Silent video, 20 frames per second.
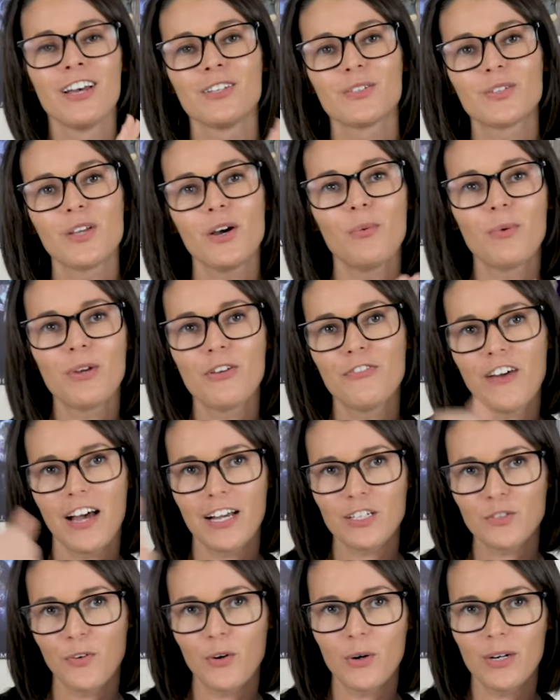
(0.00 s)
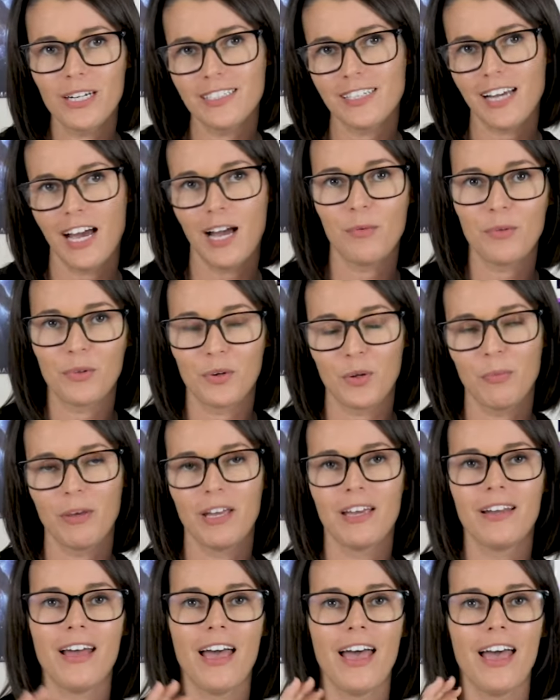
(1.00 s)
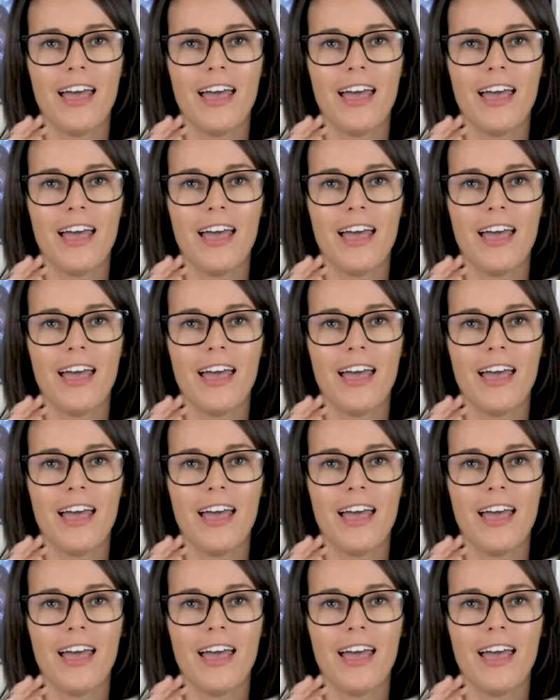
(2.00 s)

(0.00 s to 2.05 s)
So we fast forward in time a little bit,